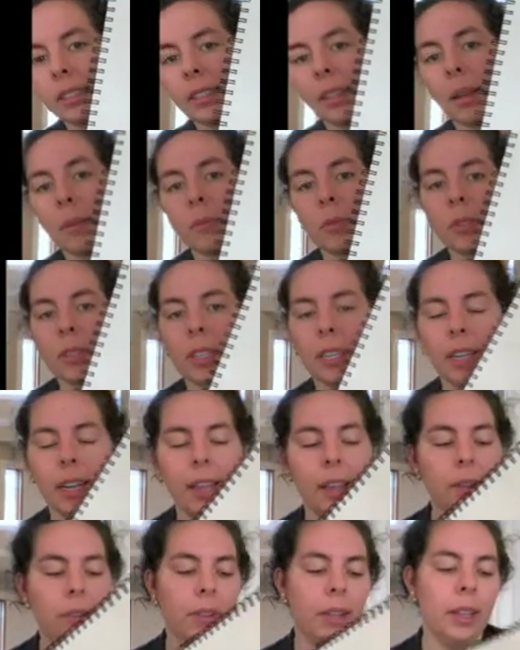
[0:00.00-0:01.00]
I'm just gonna
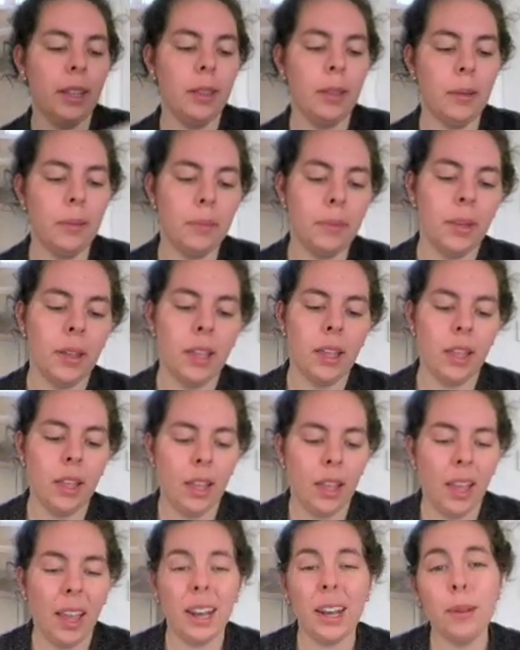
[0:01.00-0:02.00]
outline them.
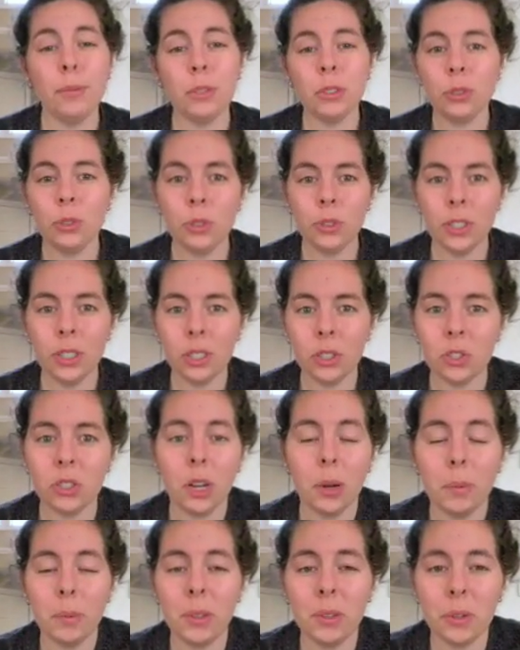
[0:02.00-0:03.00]
And I'm just using a
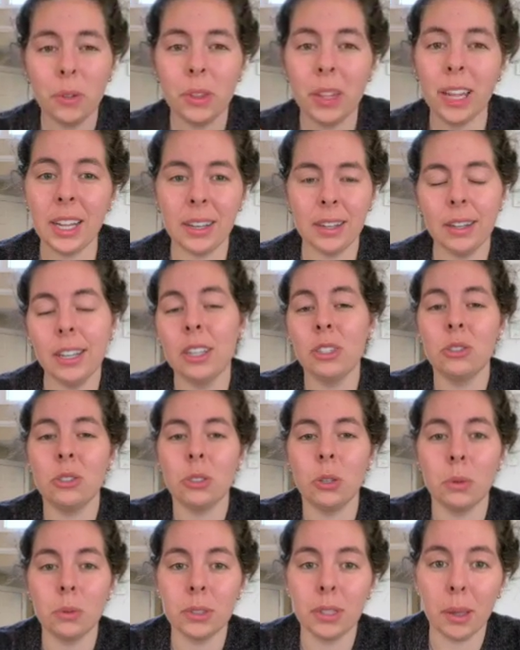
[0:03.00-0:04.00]
Sharpie so that it
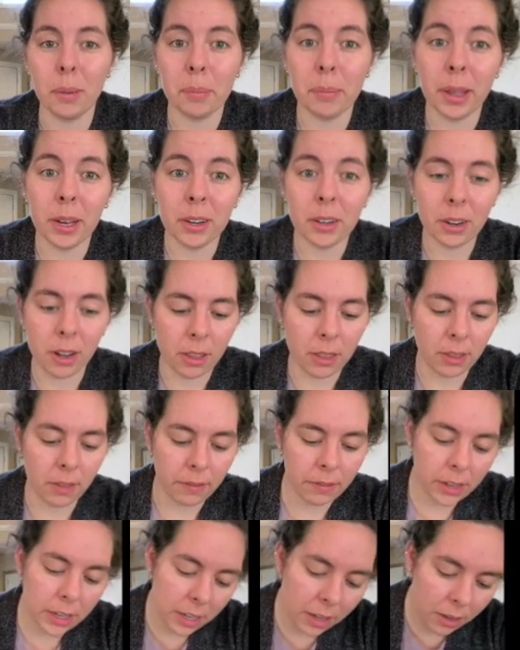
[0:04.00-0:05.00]
shows up better on the
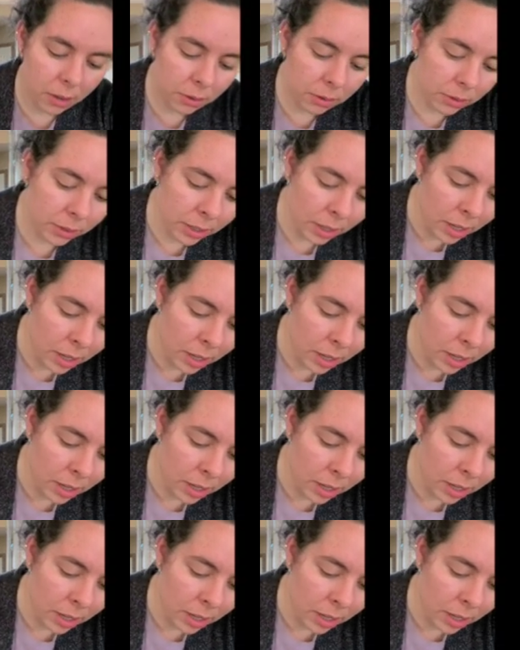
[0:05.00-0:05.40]
videos.